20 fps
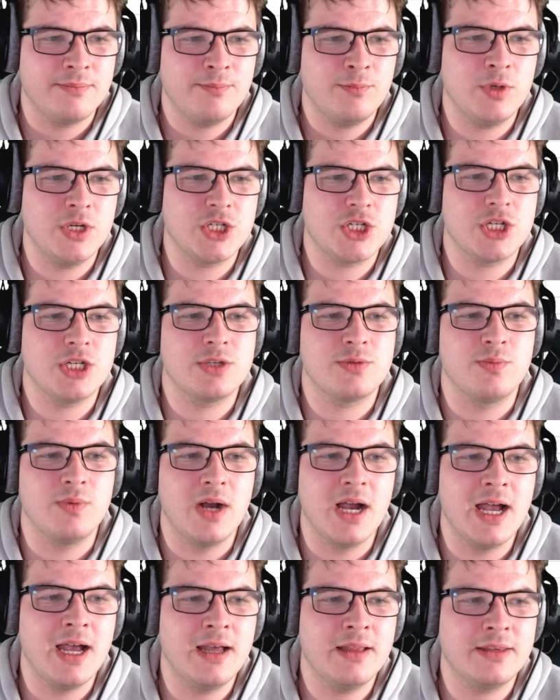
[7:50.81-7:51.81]
which is
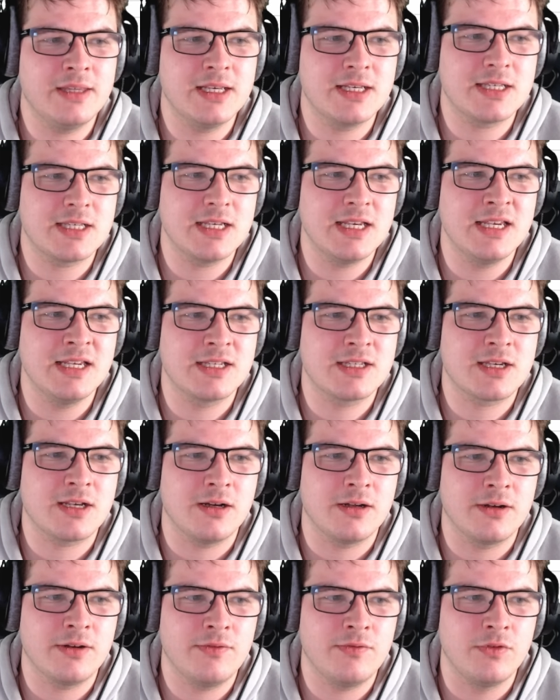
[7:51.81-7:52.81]
where this is
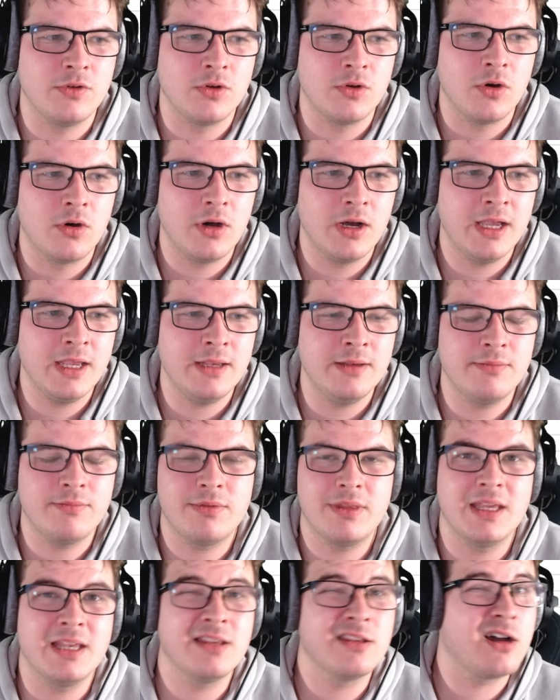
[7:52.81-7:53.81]
kind of not a
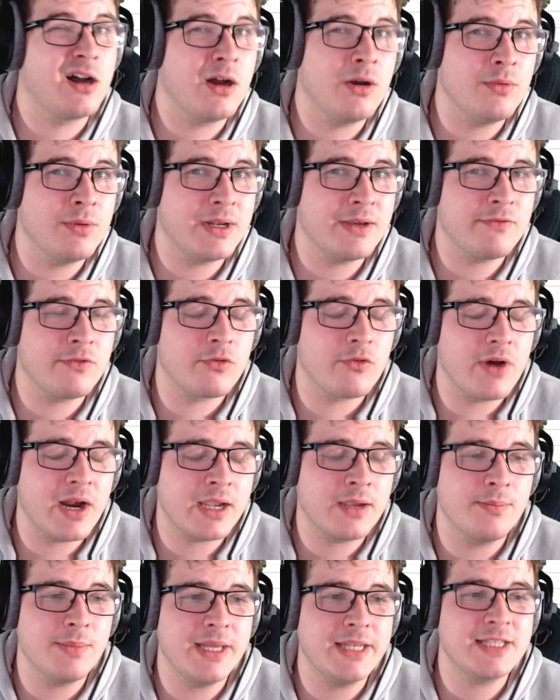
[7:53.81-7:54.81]
thing that I would ever
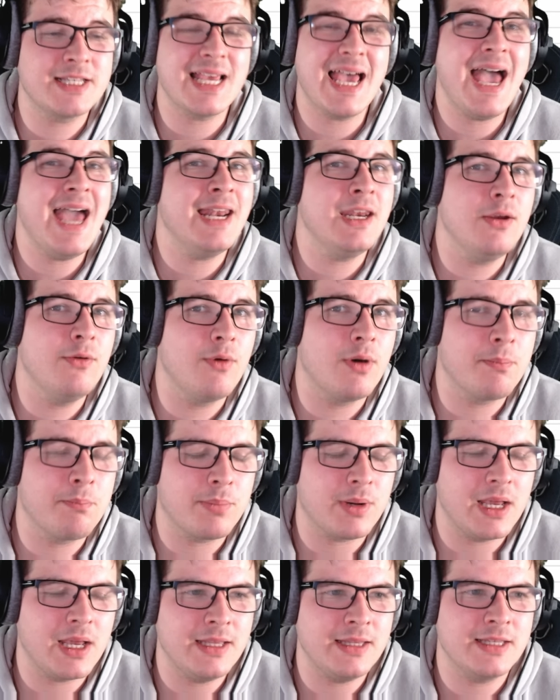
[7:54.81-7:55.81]
recommend to anyone
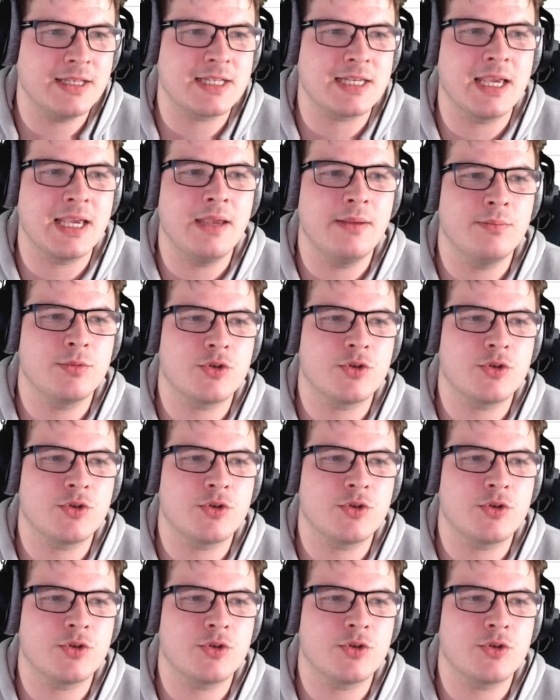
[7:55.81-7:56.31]
playing this game,